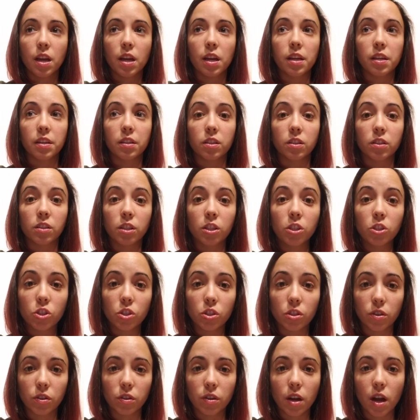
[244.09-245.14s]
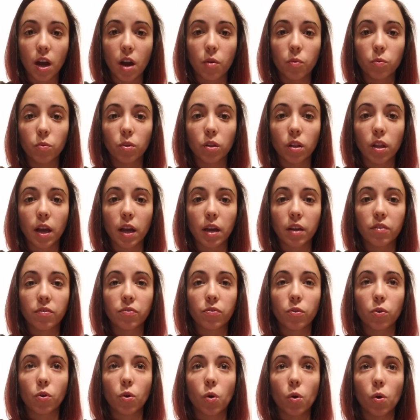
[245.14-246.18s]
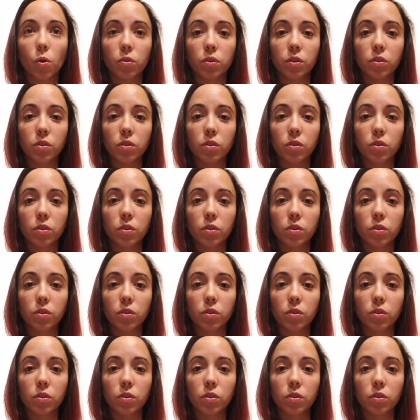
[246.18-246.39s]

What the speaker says: In addition, I would like for all